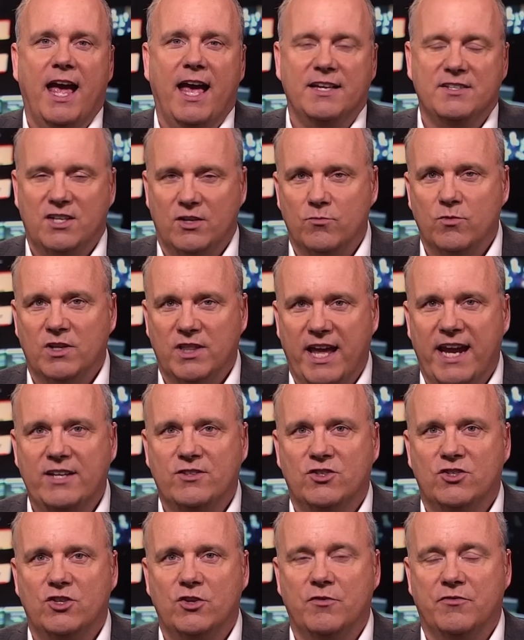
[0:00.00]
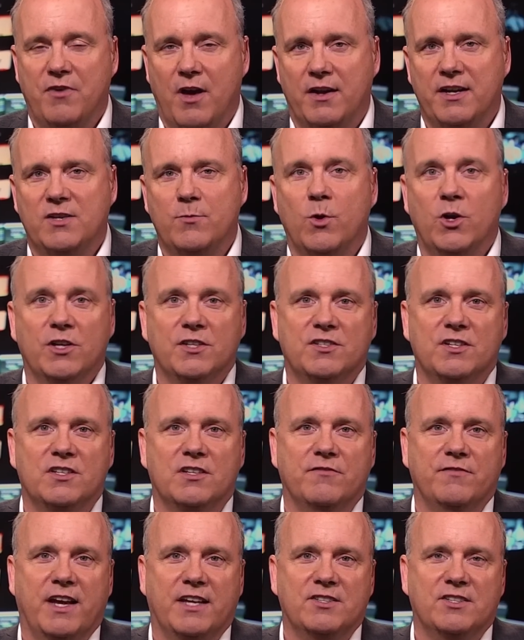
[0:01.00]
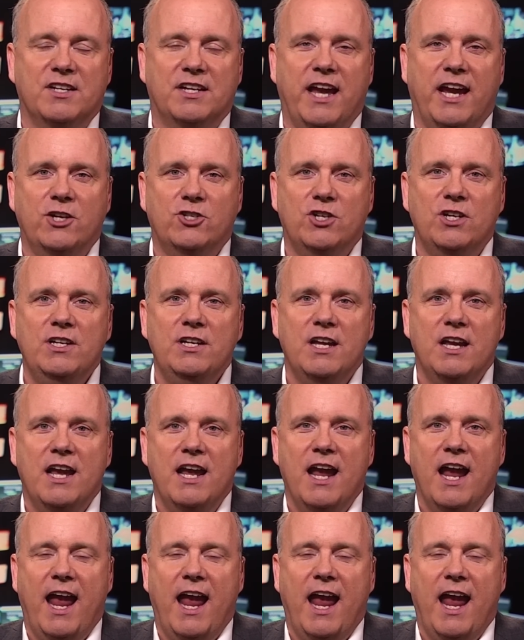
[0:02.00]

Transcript: as it relates to Fani Willis's investigation